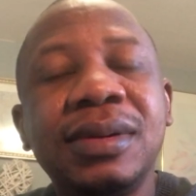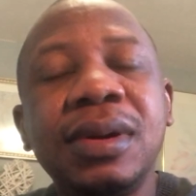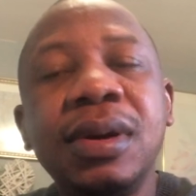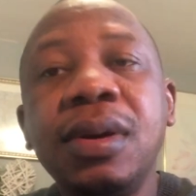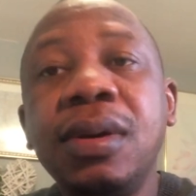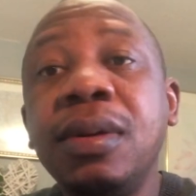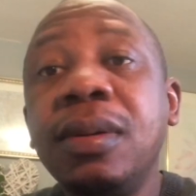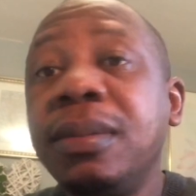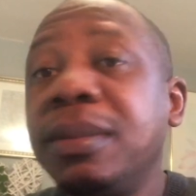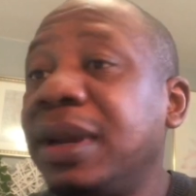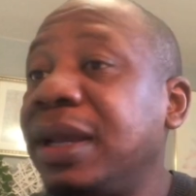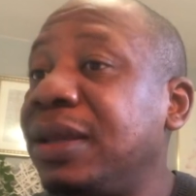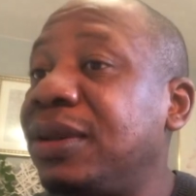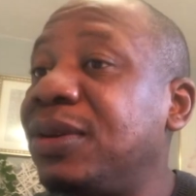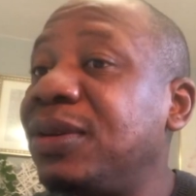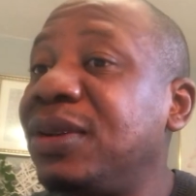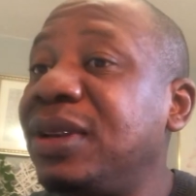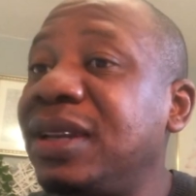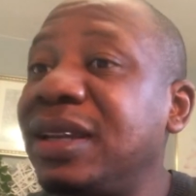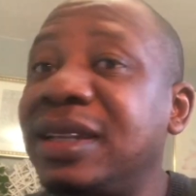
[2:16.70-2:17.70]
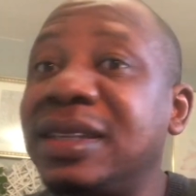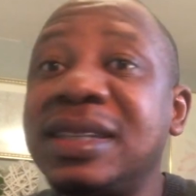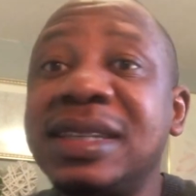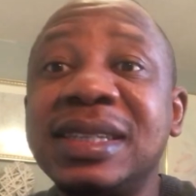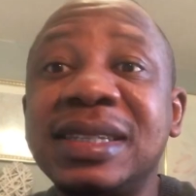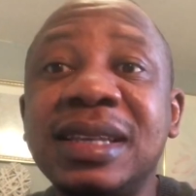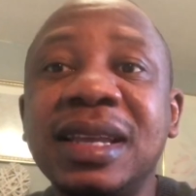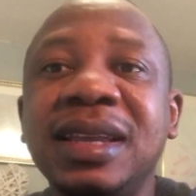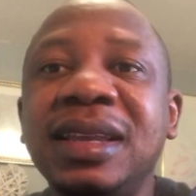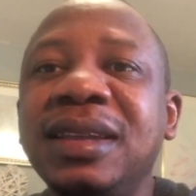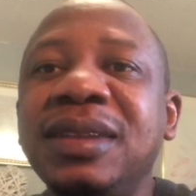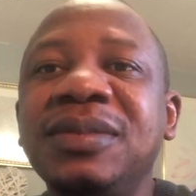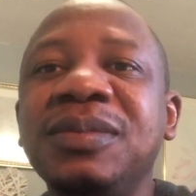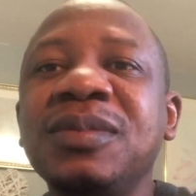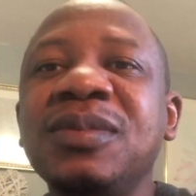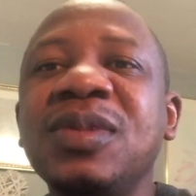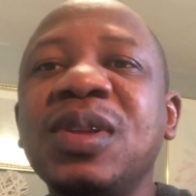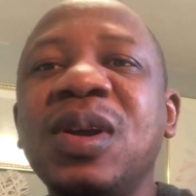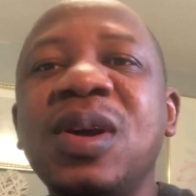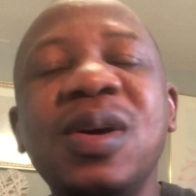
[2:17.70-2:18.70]
Oh my goodness. Saying,
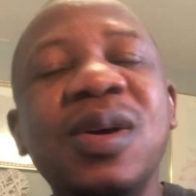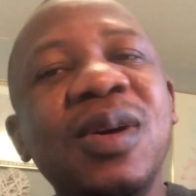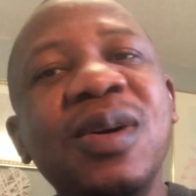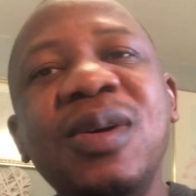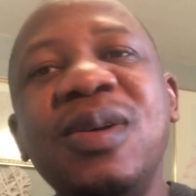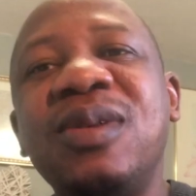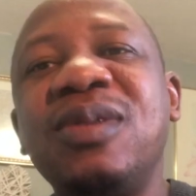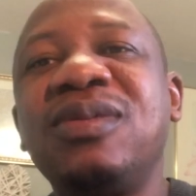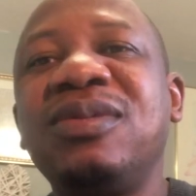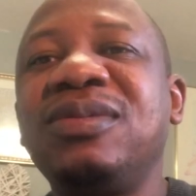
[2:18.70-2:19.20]
oh,